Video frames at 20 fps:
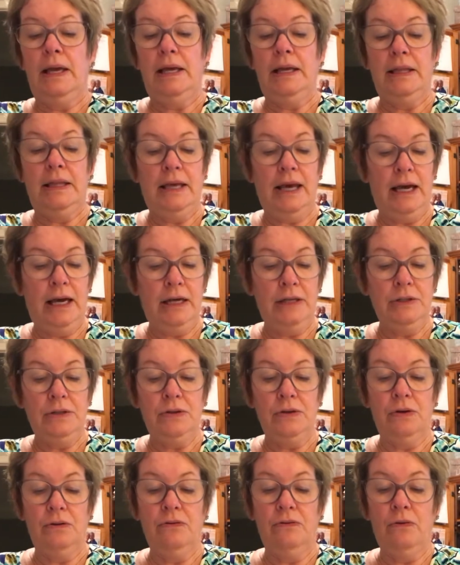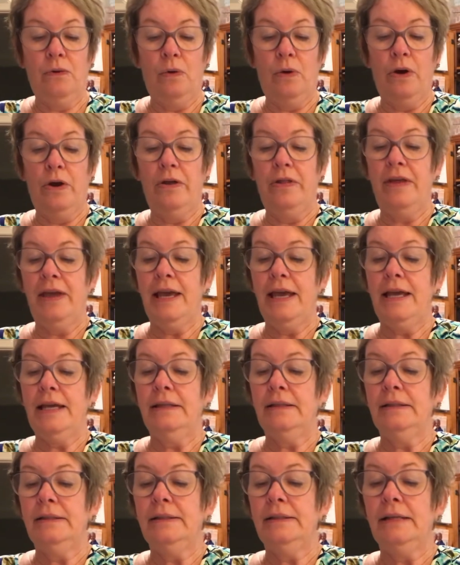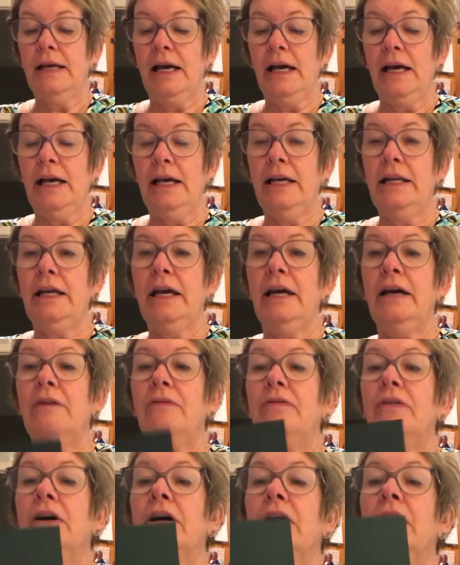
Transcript: like that. For the inside of